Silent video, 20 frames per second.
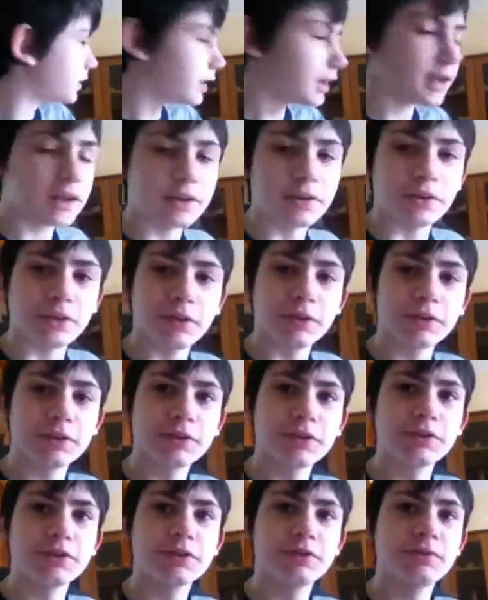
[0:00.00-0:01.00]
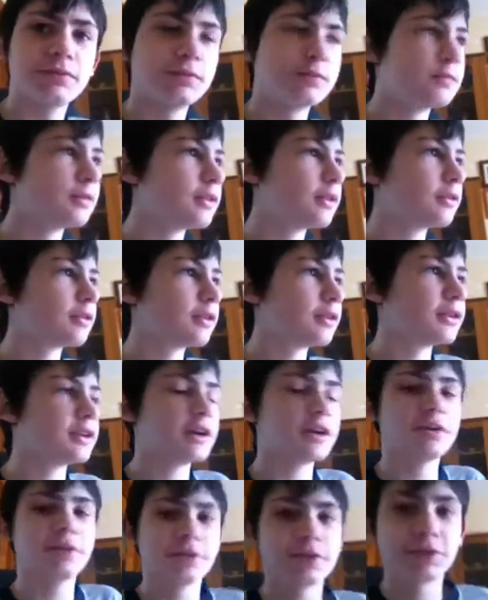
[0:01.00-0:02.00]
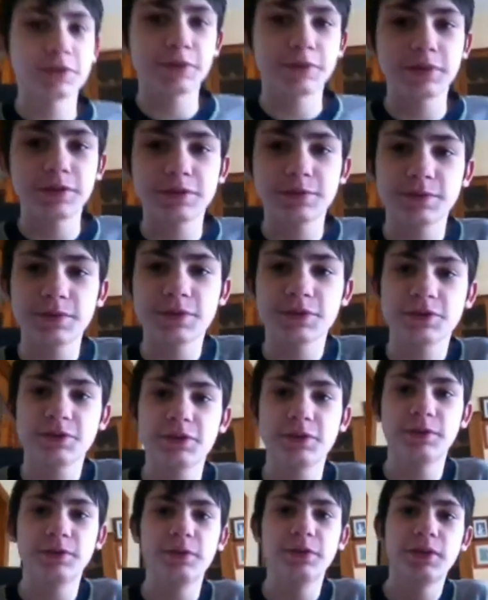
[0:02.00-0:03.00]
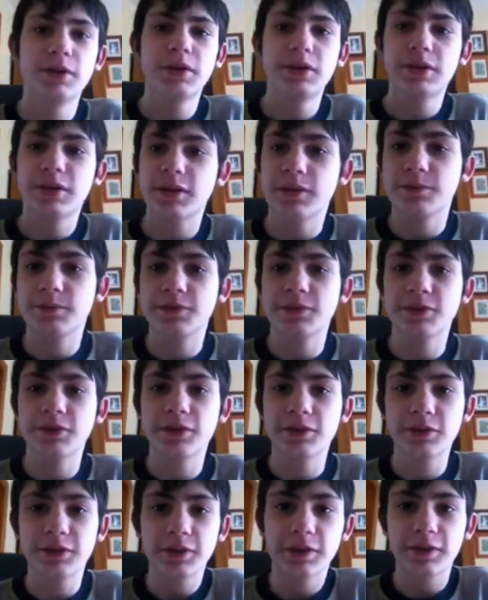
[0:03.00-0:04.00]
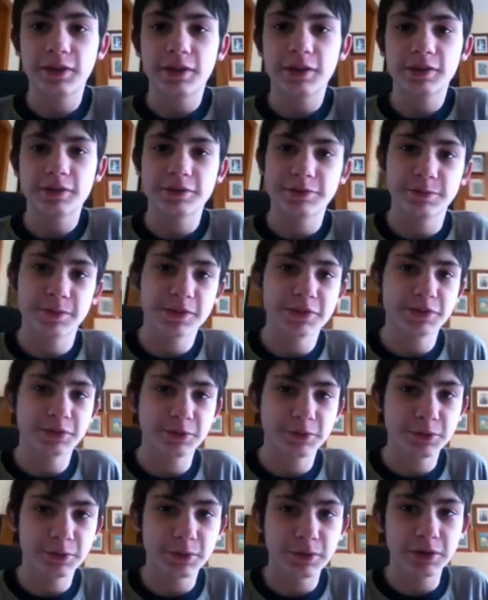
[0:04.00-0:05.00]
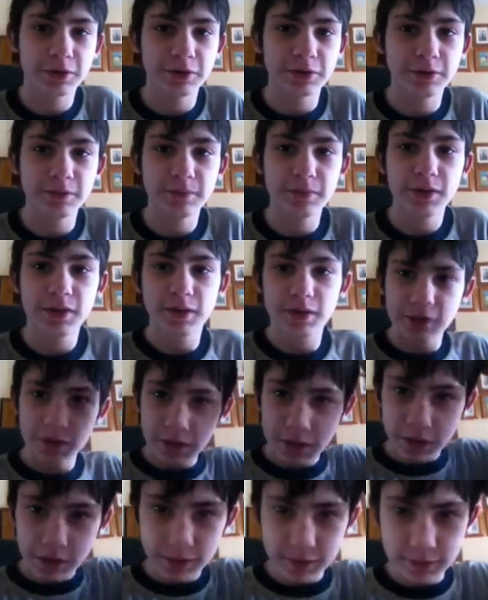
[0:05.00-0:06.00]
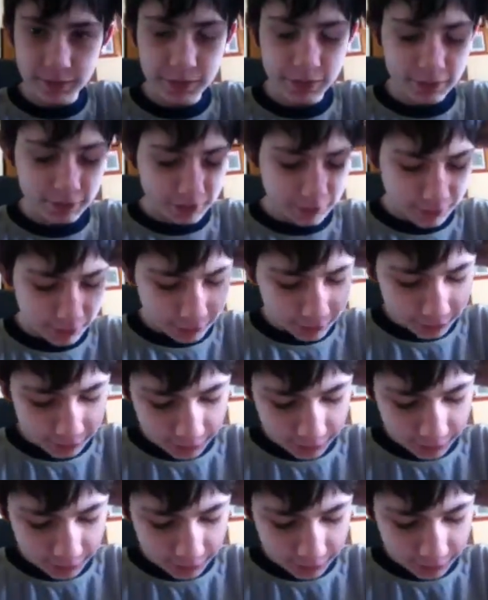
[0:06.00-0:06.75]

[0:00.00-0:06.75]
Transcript: 10 hours, well around 10 hours of Christmas. So yeah, I'm just going to count like that because it makes it look quicker. Anyway, in